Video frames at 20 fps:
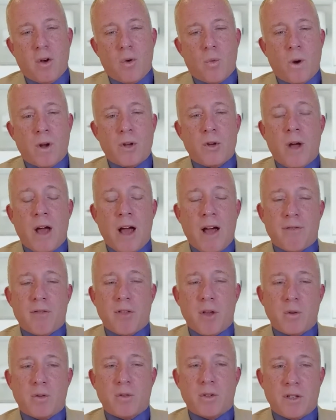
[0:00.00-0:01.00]
When you have
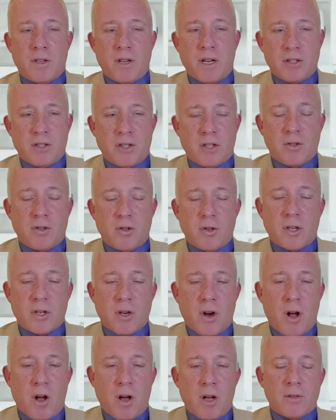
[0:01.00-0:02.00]
those conditions, you can
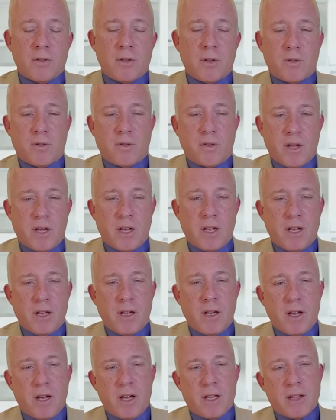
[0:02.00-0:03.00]
also see
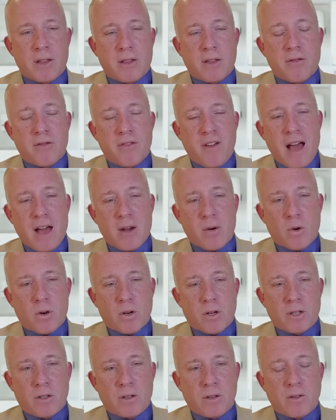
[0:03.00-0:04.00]
that the fat
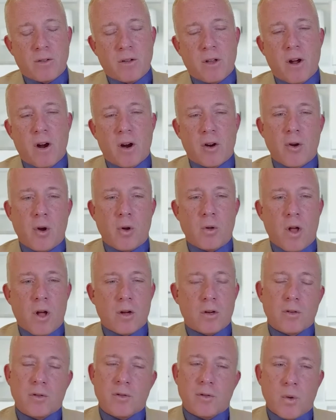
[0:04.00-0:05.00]
organs are no
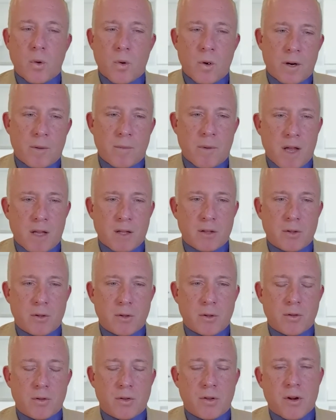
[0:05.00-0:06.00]
longer storing
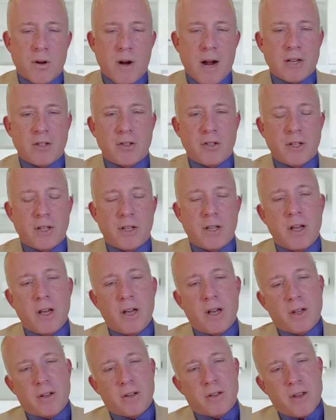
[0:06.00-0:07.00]
molecules. They're actually
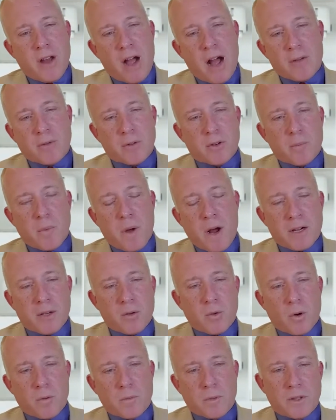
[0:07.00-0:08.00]
not responding
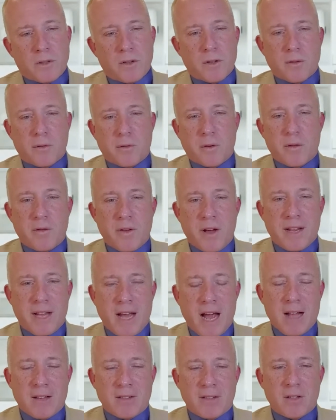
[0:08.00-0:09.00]
normally to the free fatty
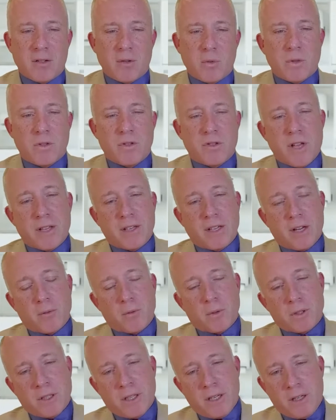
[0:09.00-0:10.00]
acids, which then get
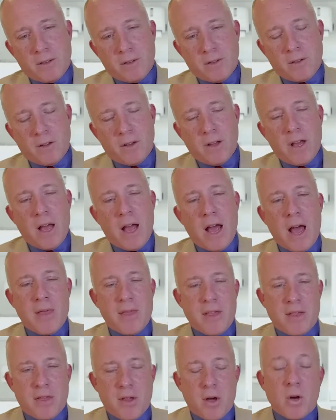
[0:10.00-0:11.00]
released, and
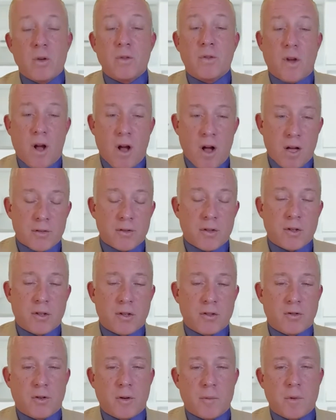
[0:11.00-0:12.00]
then those also
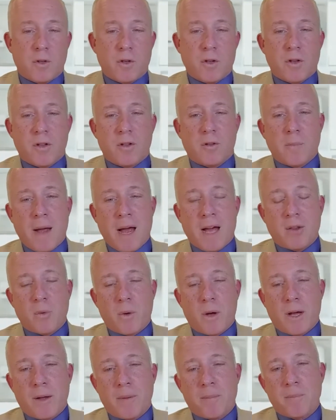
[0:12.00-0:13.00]
contribute to this
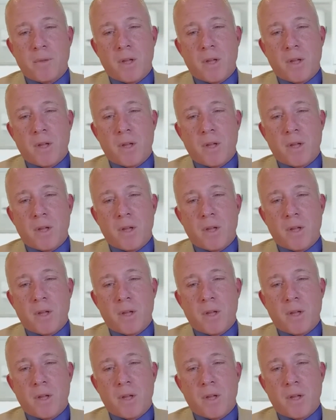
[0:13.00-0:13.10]
pathway.